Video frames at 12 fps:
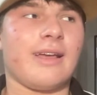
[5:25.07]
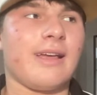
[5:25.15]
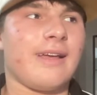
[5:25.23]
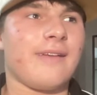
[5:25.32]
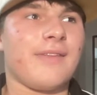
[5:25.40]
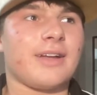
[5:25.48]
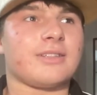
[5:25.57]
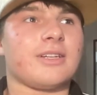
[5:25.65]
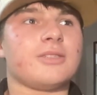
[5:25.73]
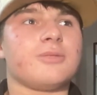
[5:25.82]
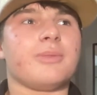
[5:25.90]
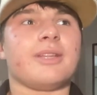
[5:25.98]
And that
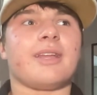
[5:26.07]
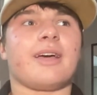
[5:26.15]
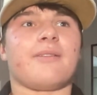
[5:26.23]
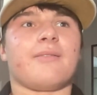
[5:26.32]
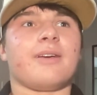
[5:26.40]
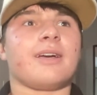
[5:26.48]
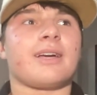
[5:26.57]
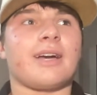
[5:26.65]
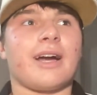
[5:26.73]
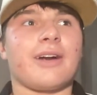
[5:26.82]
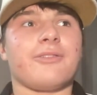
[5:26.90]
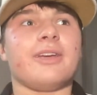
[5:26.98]
does mean that
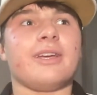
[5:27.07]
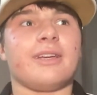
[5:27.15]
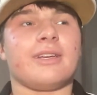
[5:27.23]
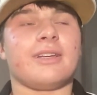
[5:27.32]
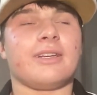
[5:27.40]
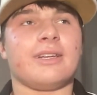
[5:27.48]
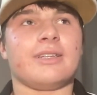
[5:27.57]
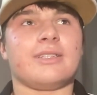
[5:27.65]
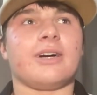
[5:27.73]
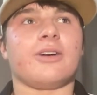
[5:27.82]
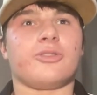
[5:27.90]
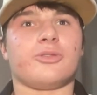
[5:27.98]
Kyrie
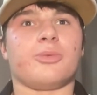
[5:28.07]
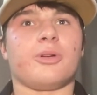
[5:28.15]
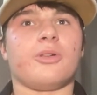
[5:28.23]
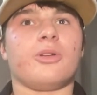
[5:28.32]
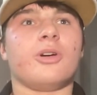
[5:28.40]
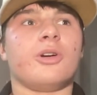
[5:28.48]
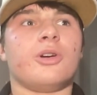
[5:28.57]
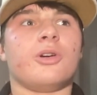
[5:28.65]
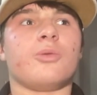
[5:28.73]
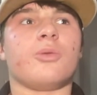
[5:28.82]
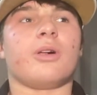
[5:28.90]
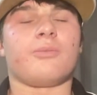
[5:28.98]
is eligible.
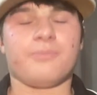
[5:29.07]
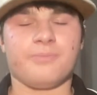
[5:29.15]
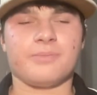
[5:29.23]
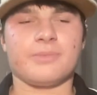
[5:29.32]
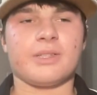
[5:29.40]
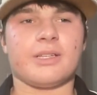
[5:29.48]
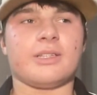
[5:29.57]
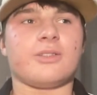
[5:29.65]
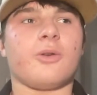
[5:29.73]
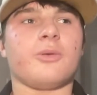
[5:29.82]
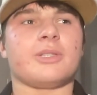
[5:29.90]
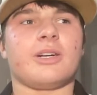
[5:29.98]
Well, he's
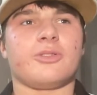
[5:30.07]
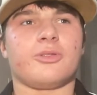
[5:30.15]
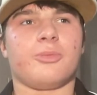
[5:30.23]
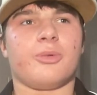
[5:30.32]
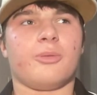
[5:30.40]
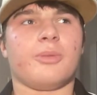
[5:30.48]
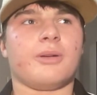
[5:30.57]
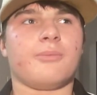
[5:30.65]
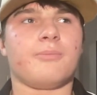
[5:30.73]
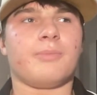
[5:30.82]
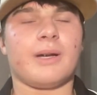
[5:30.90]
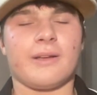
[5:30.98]
always eligible,
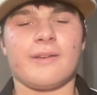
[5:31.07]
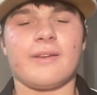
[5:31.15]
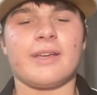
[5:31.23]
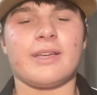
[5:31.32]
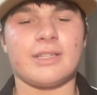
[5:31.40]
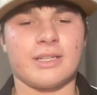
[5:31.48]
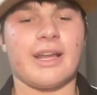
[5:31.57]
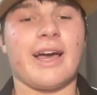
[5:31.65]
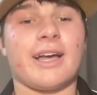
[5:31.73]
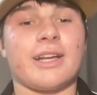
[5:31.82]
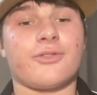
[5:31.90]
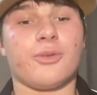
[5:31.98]
but he's going to
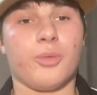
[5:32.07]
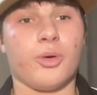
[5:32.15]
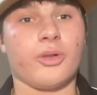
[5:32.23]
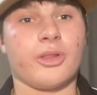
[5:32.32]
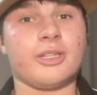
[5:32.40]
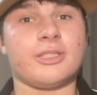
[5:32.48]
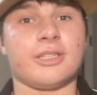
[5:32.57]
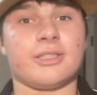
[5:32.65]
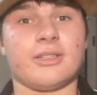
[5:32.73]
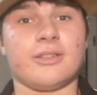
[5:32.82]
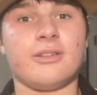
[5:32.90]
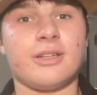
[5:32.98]
ask for more this
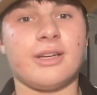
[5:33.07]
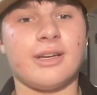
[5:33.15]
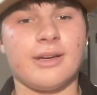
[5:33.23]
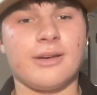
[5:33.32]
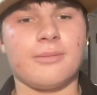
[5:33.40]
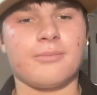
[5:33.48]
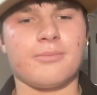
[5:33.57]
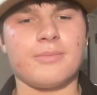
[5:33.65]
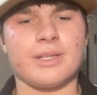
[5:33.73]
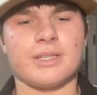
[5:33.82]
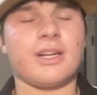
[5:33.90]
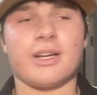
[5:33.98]
season.
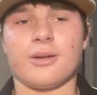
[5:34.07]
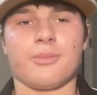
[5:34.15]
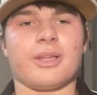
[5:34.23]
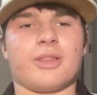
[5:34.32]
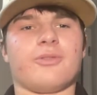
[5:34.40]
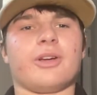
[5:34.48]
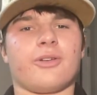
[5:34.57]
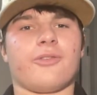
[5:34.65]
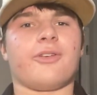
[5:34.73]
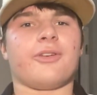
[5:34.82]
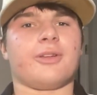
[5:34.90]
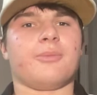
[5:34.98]
It's not going to be
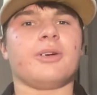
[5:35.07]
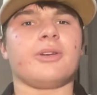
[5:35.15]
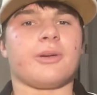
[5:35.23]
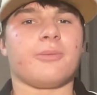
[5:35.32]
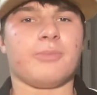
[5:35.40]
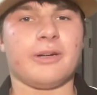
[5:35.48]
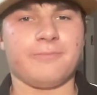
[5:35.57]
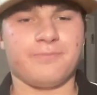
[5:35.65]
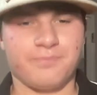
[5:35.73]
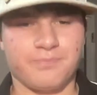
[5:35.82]
$350 million, but